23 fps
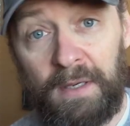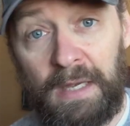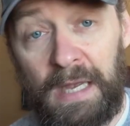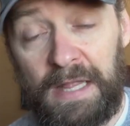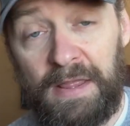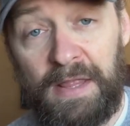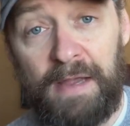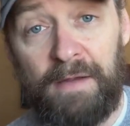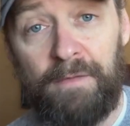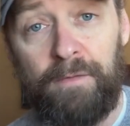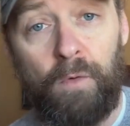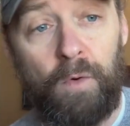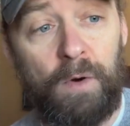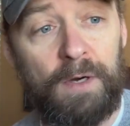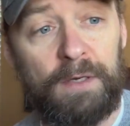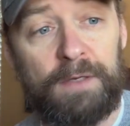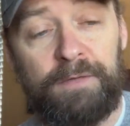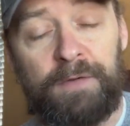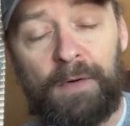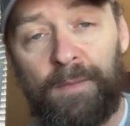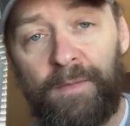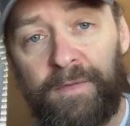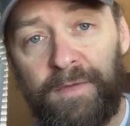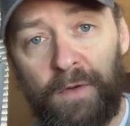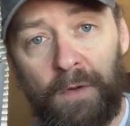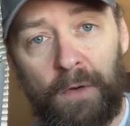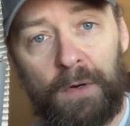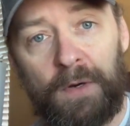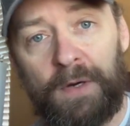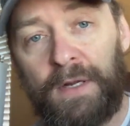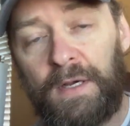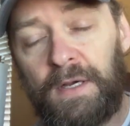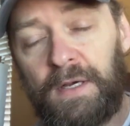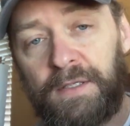And they've worked from
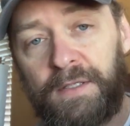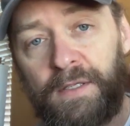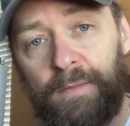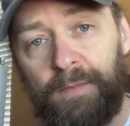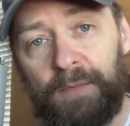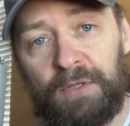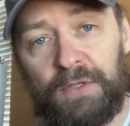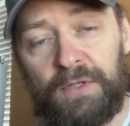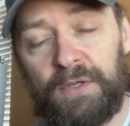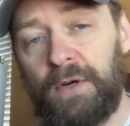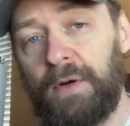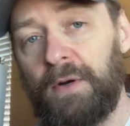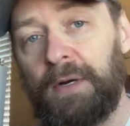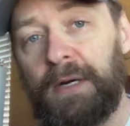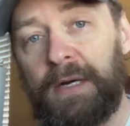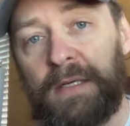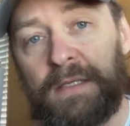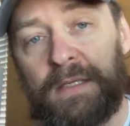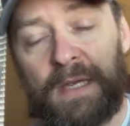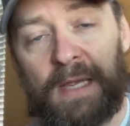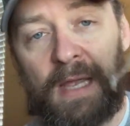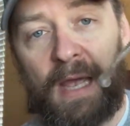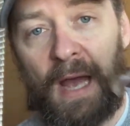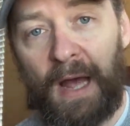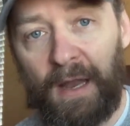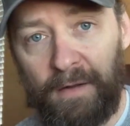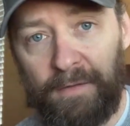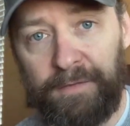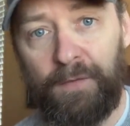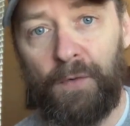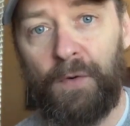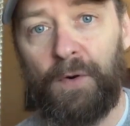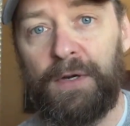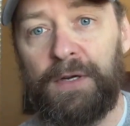Florida to Missouri to
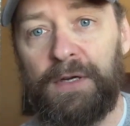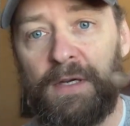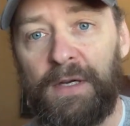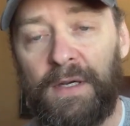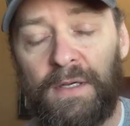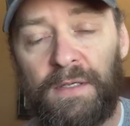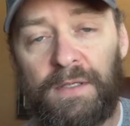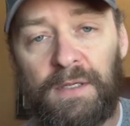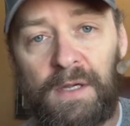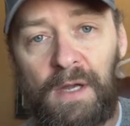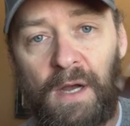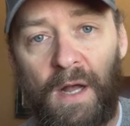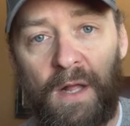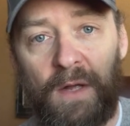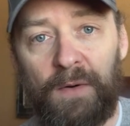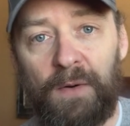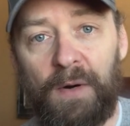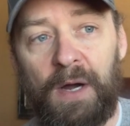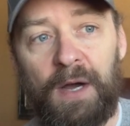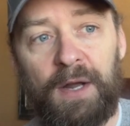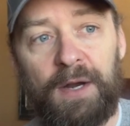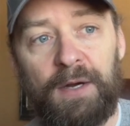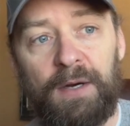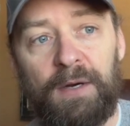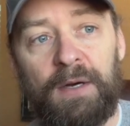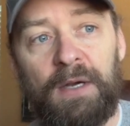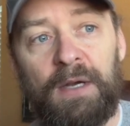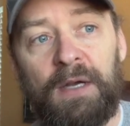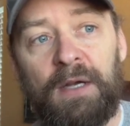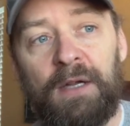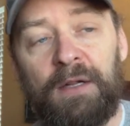California to Colorado.